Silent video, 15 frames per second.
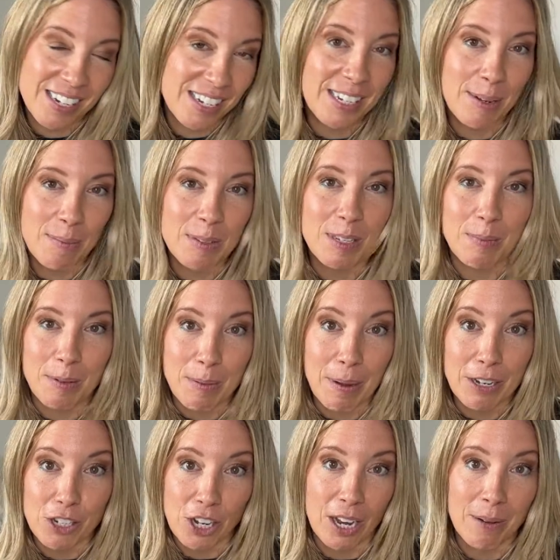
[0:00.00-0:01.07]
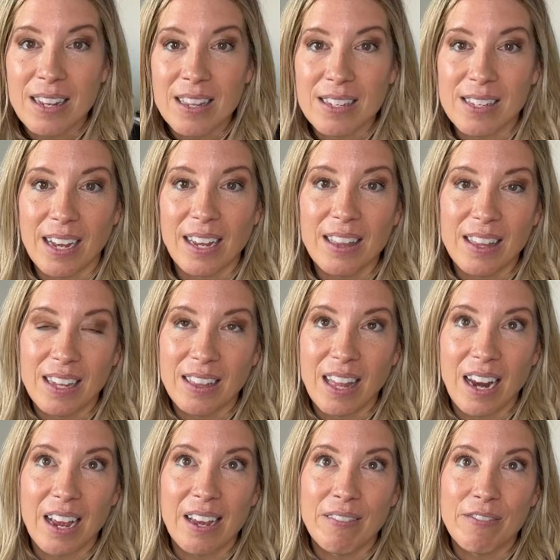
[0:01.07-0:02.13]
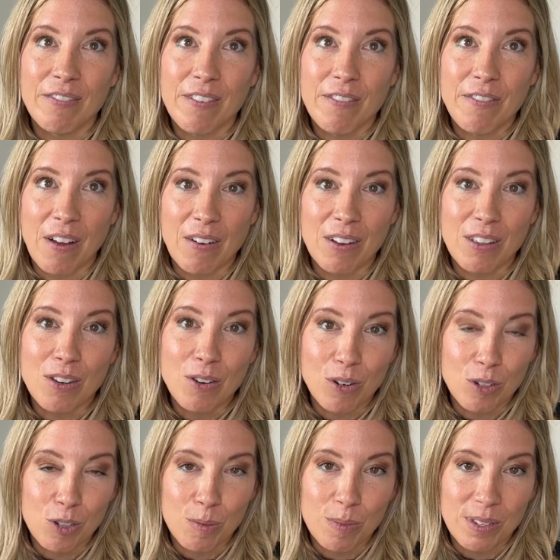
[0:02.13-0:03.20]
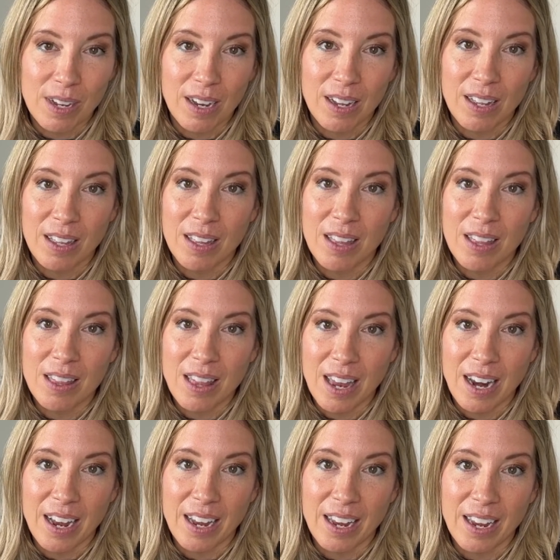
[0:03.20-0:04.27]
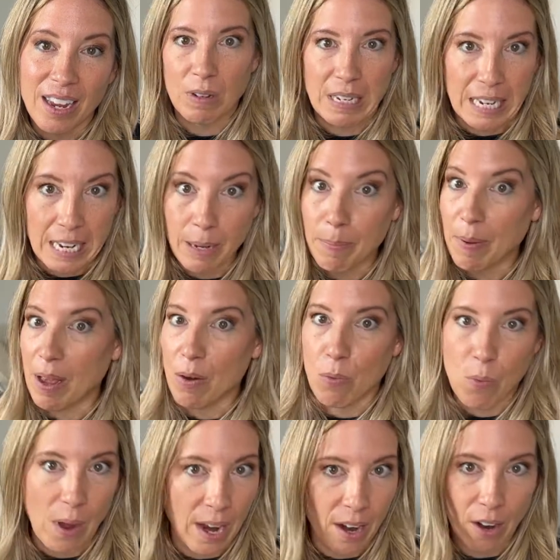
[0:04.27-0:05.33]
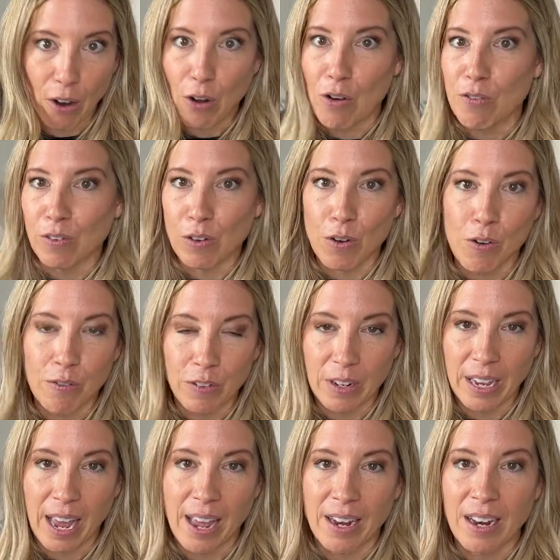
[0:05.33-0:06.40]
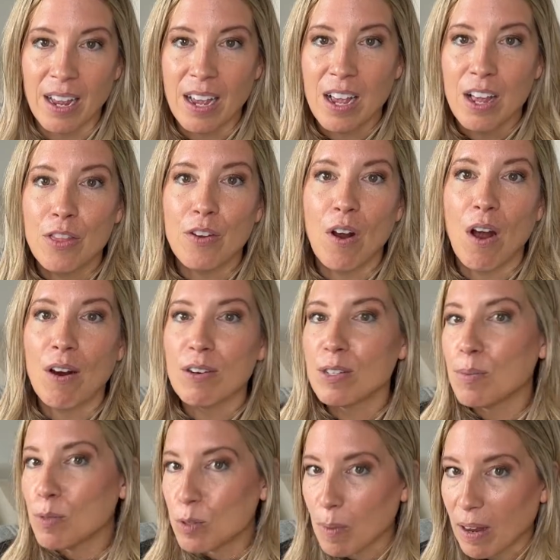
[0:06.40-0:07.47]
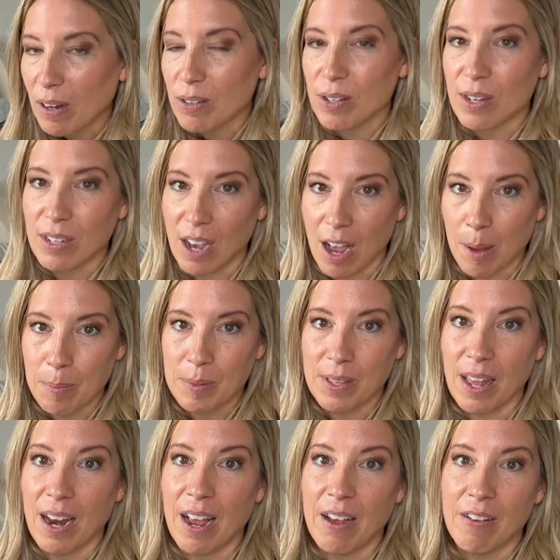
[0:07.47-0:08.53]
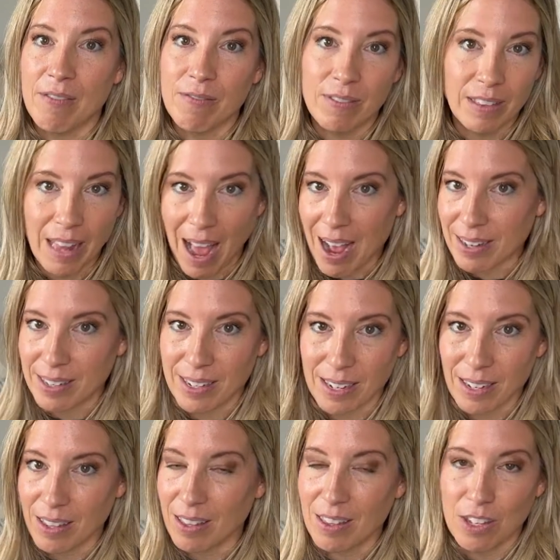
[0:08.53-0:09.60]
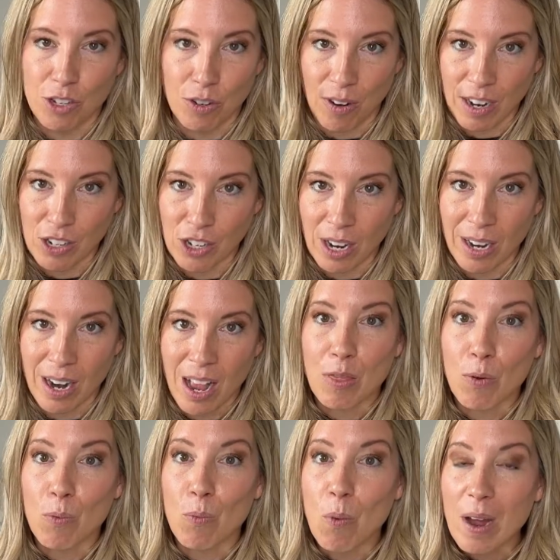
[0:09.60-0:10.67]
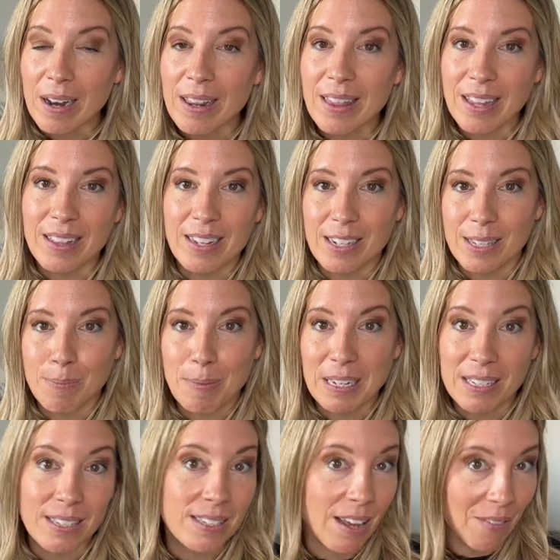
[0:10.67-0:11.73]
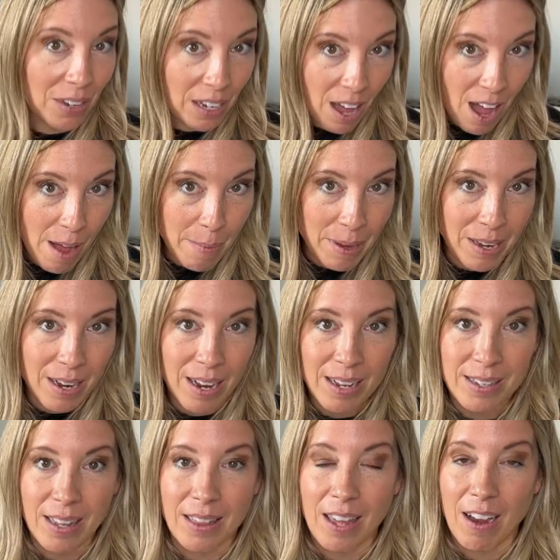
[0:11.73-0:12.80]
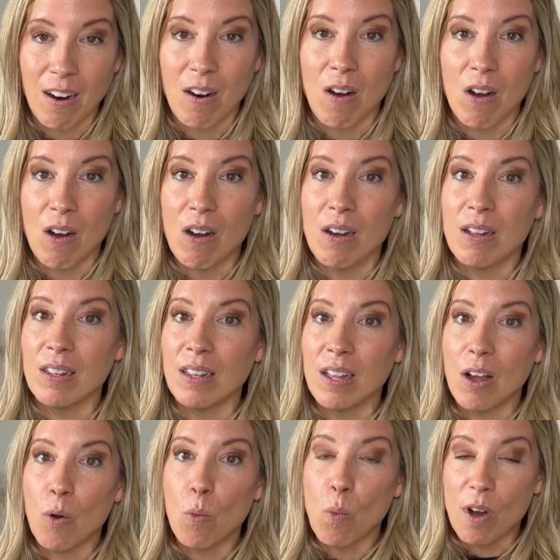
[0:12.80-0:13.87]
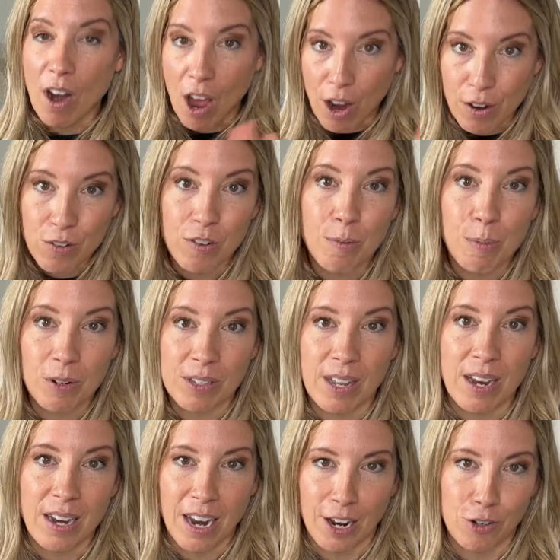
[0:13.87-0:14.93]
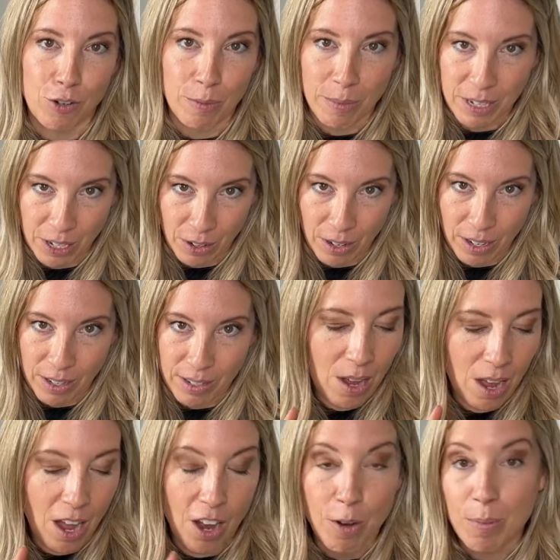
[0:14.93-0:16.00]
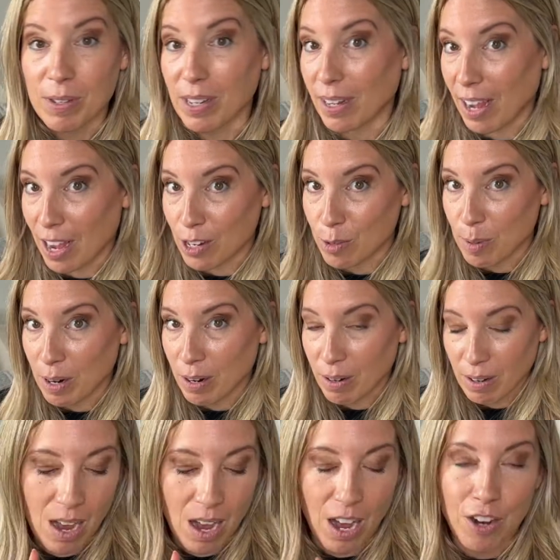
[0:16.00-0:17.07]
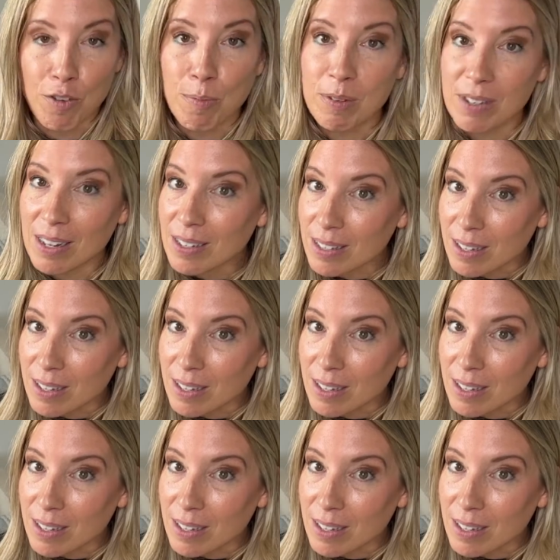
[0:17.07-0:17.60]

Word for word: seems to be my jam. The second thing that I've found in the Nordstrom sale that I keep and wear over and over again, there are some sweaters and tops that have lasted the duration. The one thing these pieces have in common is that they are all 100% natural materials. 100% cashmere, 100%